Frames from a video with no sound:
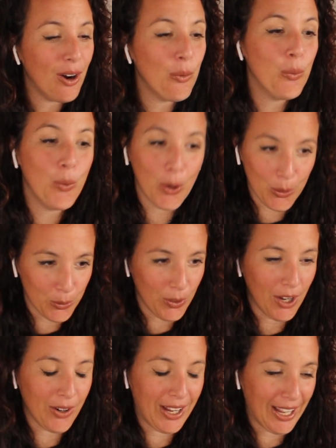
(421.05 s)
Whoa.
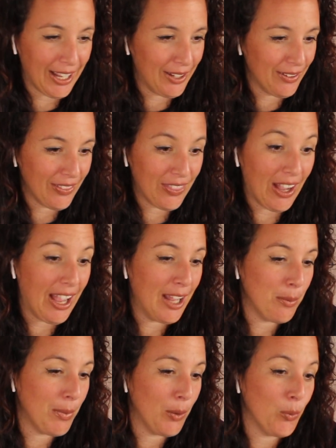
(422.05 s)
Okay, that
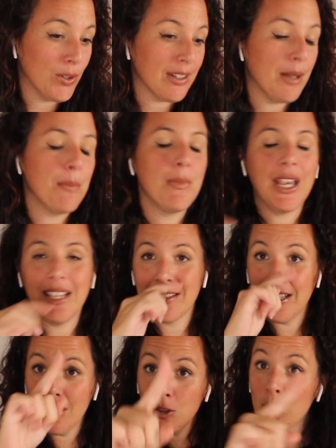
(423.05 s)
end bit was
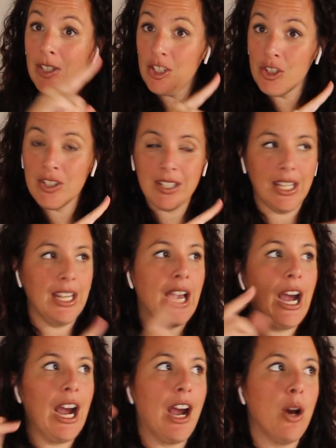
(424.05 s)
amazing. Did you see
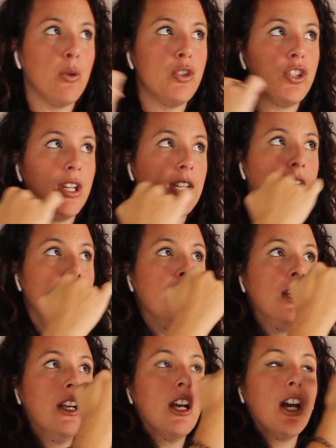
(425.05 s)
how she
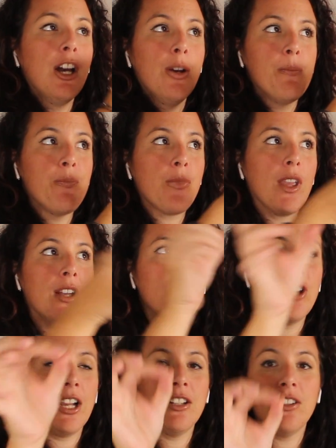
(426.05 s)

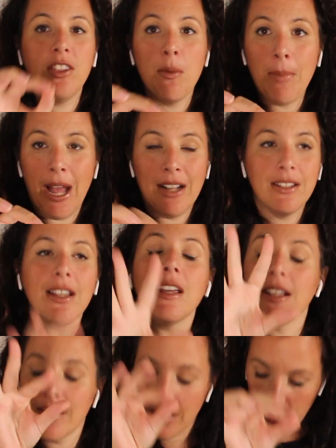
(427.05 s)
checked the band
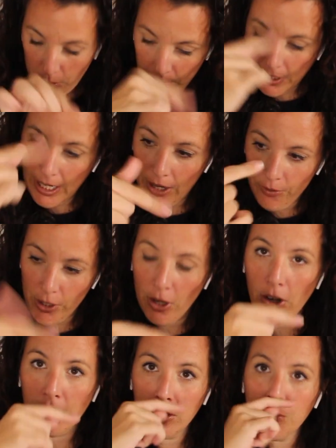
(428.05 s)
and said, come on, carry
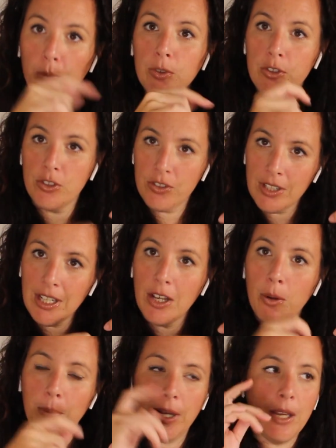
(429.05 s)
on, just a
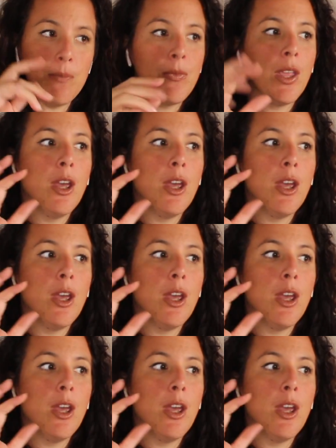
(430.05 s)
little bit?